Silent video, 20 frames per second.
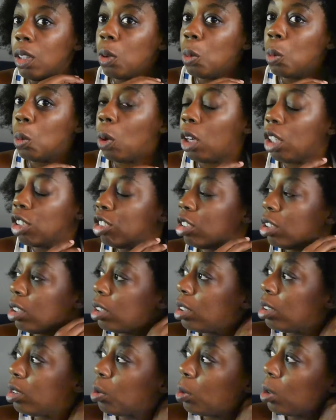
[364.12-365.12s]

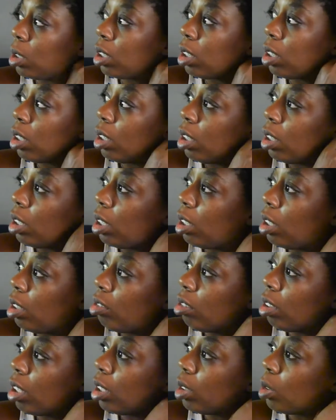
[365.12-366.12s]
washes with the
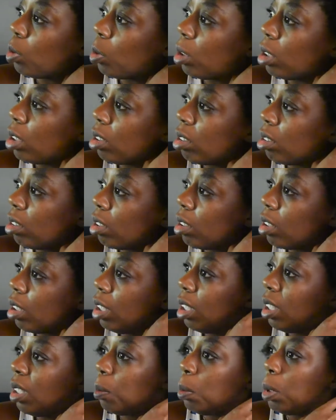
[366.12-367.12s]
rice water, and
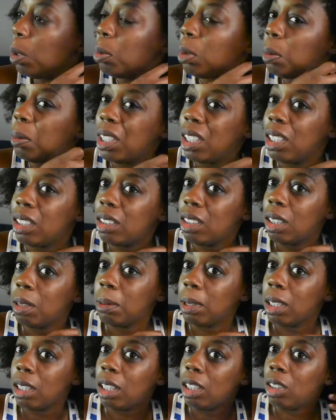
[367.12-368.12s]
people make it seem
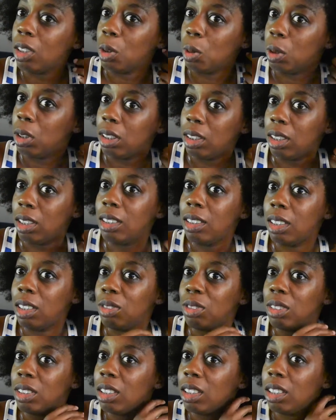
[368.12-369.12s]
like they notice a
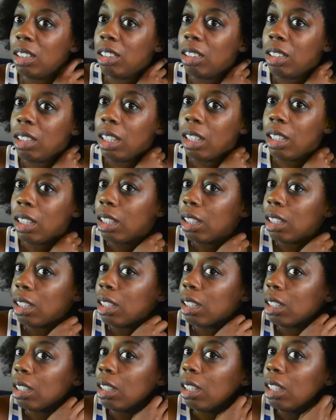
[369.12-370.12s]
difference in their length
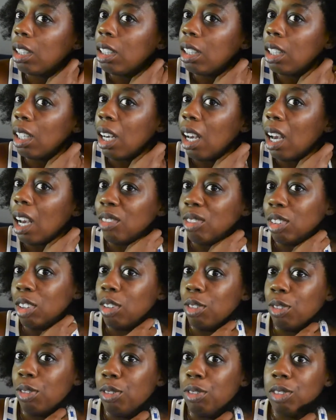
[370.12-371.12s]
like after
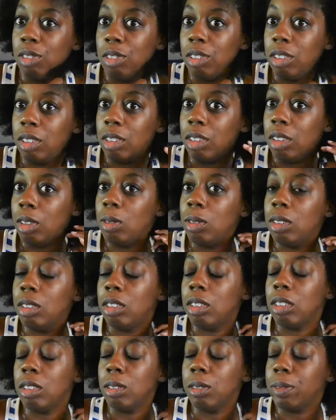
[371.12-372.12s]
the first use,
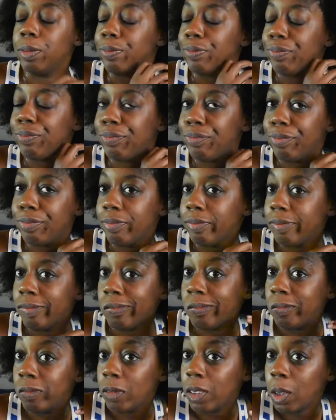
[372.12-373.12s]
so
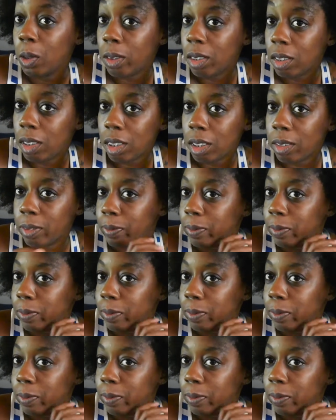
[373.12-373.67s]
you'll see.